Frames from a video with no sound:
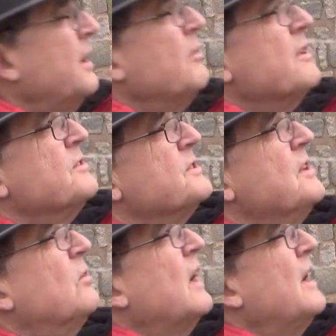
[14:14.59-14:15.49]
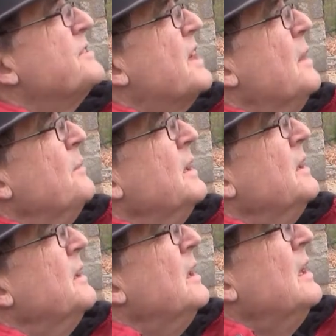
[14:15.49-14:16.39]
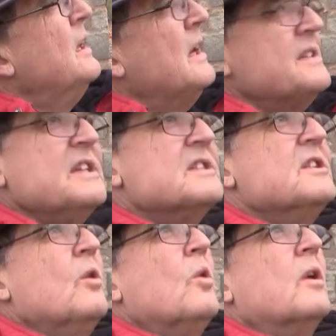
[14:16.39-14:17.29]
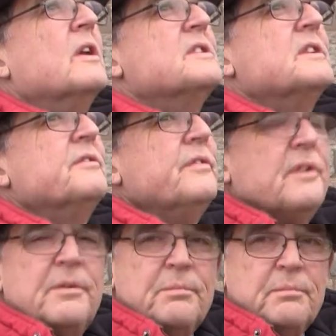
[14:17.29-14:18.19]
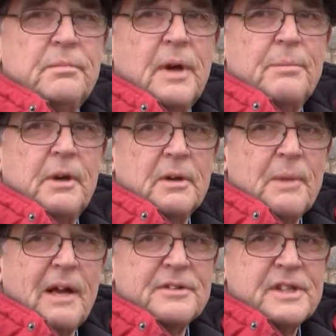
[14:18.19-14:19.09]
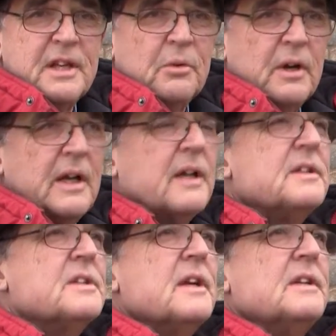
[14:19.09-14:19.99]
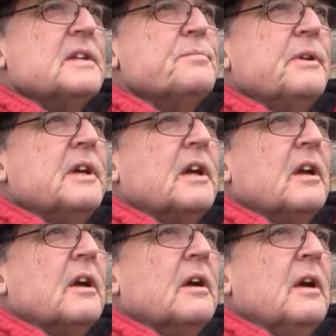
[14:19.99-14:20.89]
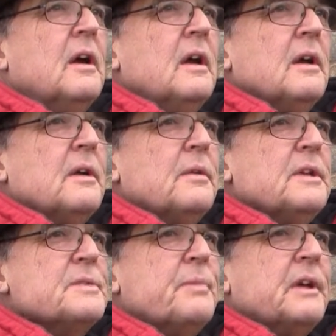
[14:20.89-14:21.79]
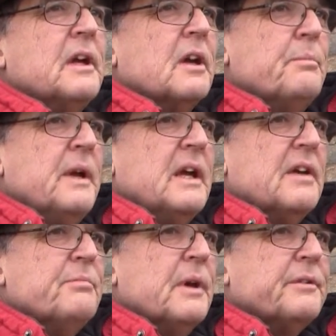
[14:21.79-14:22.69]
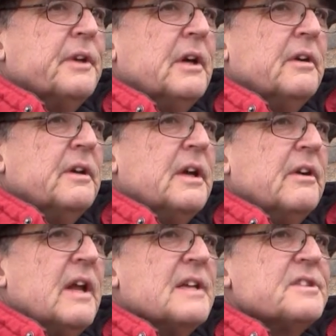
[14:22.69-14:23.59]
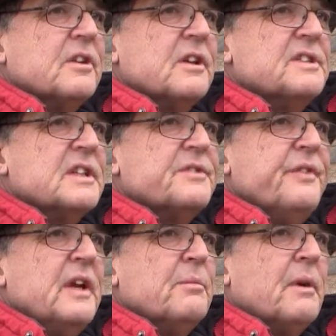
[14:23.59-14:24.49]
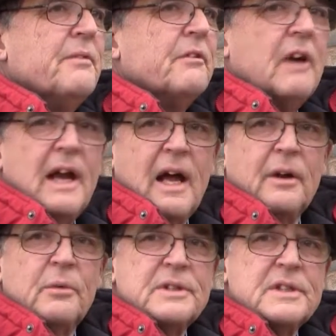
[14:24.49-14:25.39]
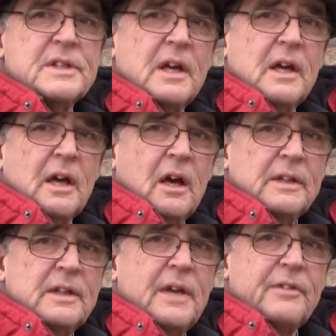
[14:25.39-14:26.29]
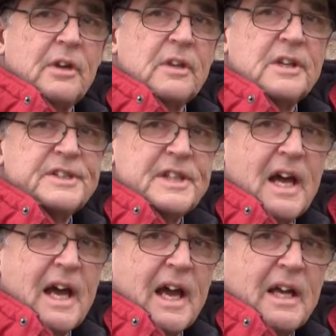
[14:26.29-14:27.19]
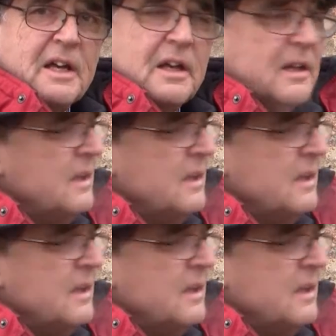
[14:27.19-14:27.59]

with those snow clouds coming, and I see snow hornets up here in the mountains anyway. At this particular peak have built their nest a good 6 feet above the ground, which is never a good sign